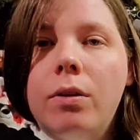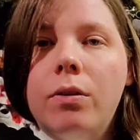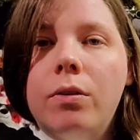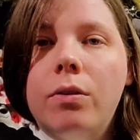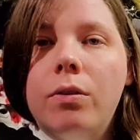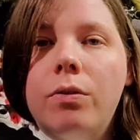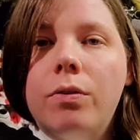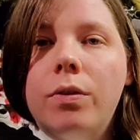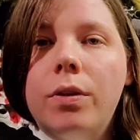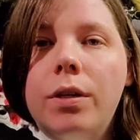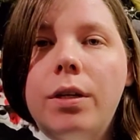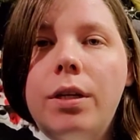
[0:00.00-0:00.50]

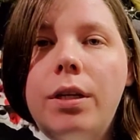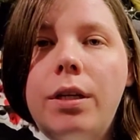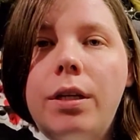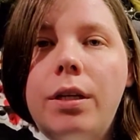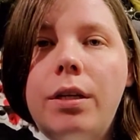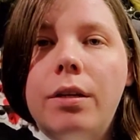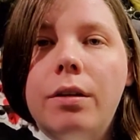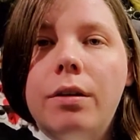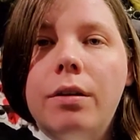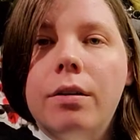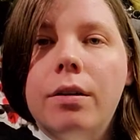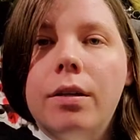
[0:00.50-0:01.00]
over
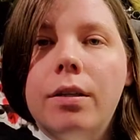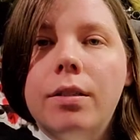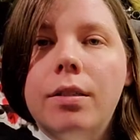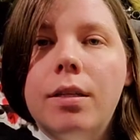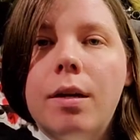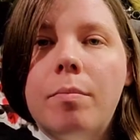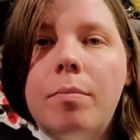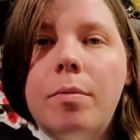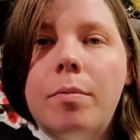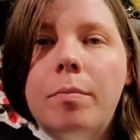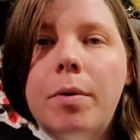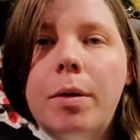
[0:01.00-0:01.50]
here on
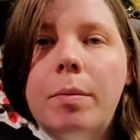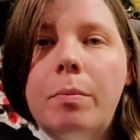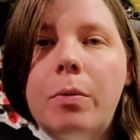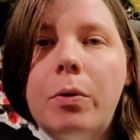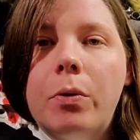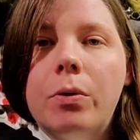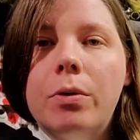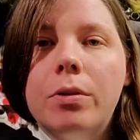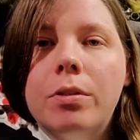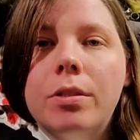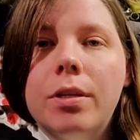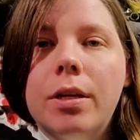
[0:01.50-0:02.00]
top of my
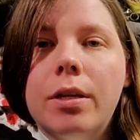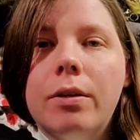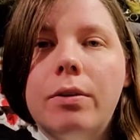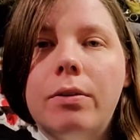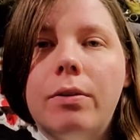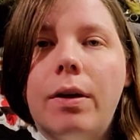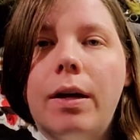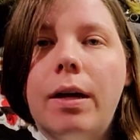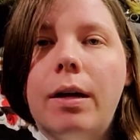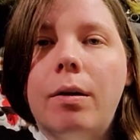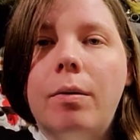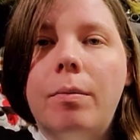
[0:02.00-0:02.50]
motorcycle
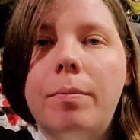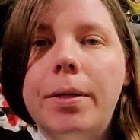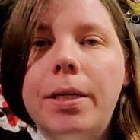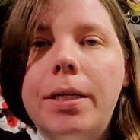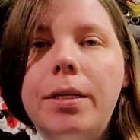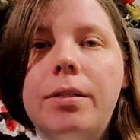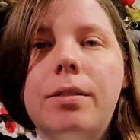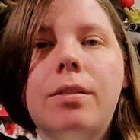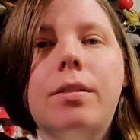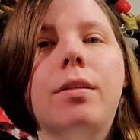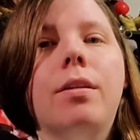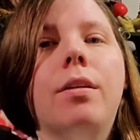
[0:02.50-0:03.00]

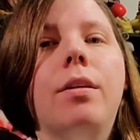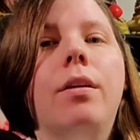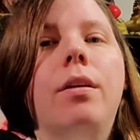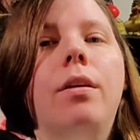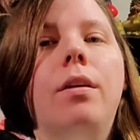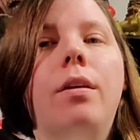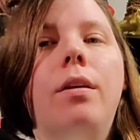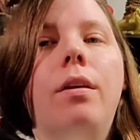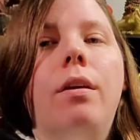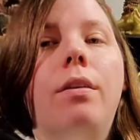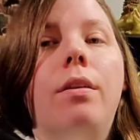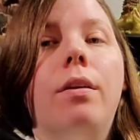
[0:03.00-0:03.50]
helmet.
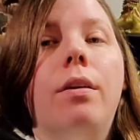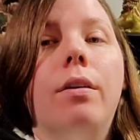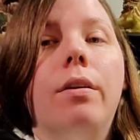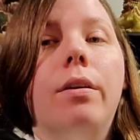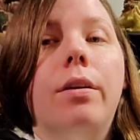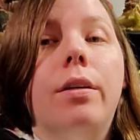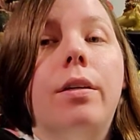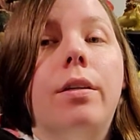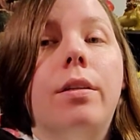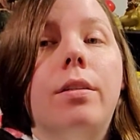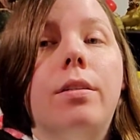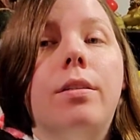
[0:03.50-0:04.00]
There
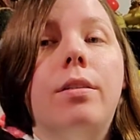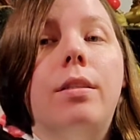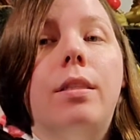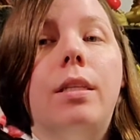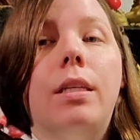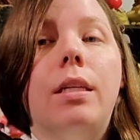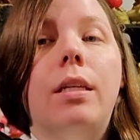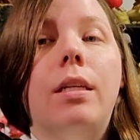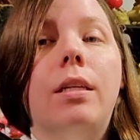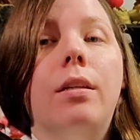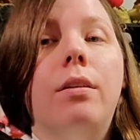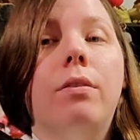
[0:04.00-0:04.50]
is
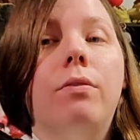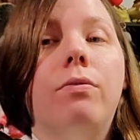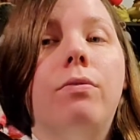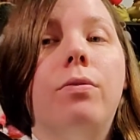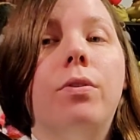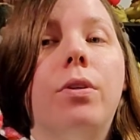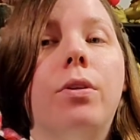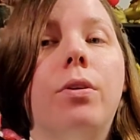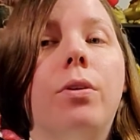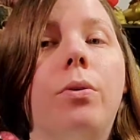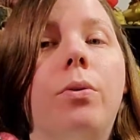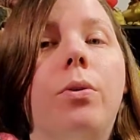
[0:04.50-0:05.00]
the
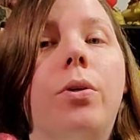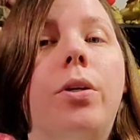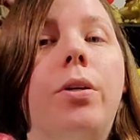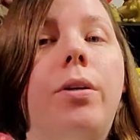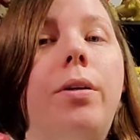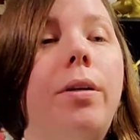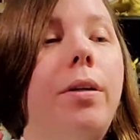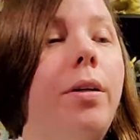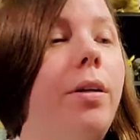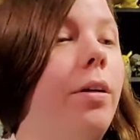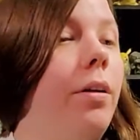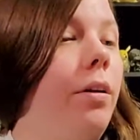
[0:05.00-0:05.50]
Inferno
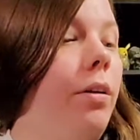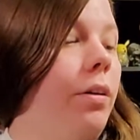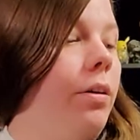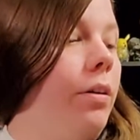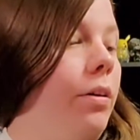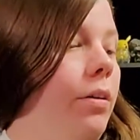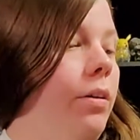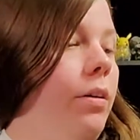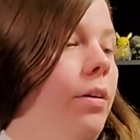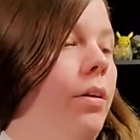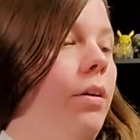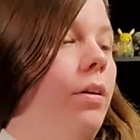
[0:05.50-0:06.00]
hood.
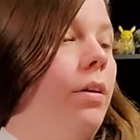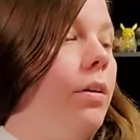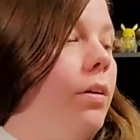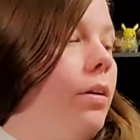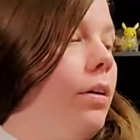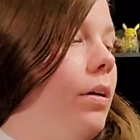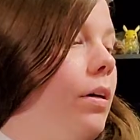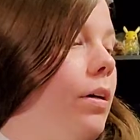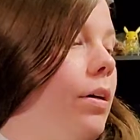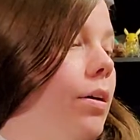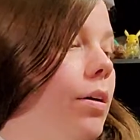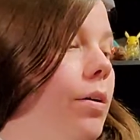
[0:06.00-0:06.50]

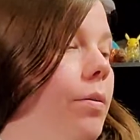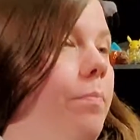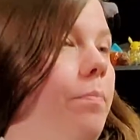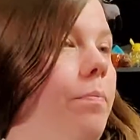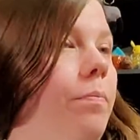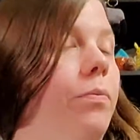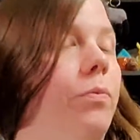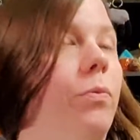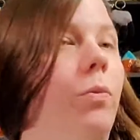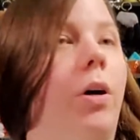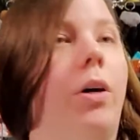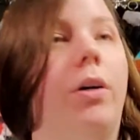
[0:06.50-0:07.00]
Um,
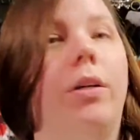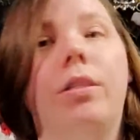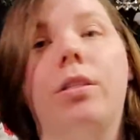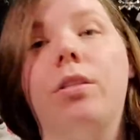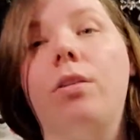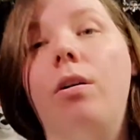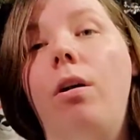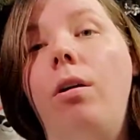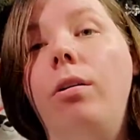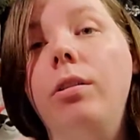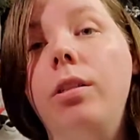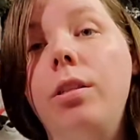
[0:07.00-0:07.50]
well, it's
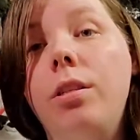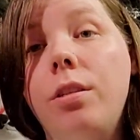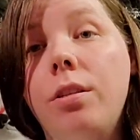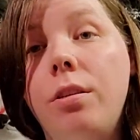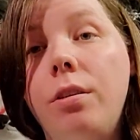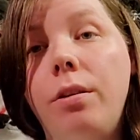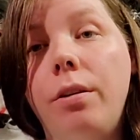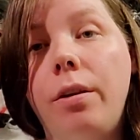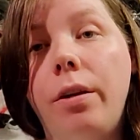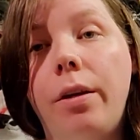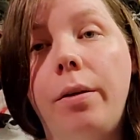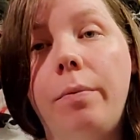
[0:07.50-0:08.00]
called a
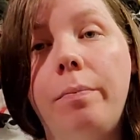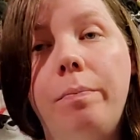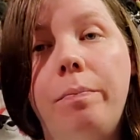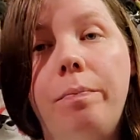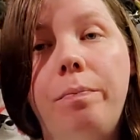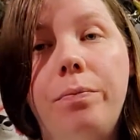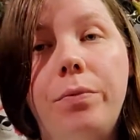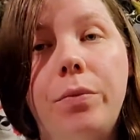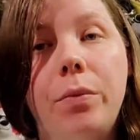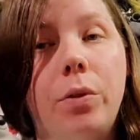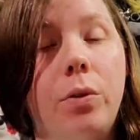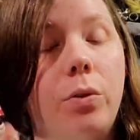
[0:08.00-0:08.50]
Scoodie,
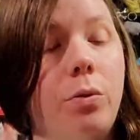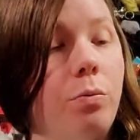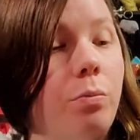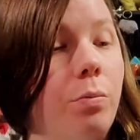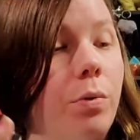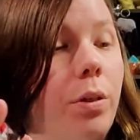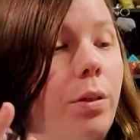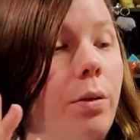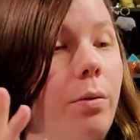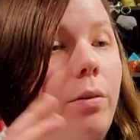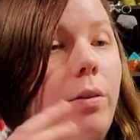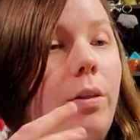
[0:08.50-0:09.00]
and it's
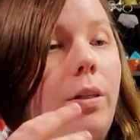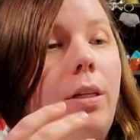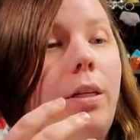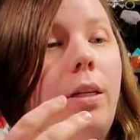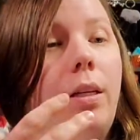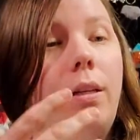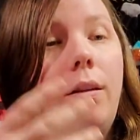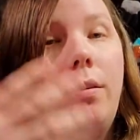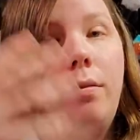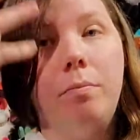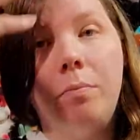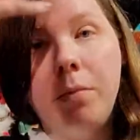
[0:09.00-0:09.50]
really, really
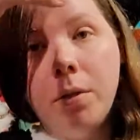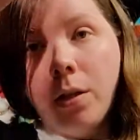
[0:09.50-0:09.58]
neat.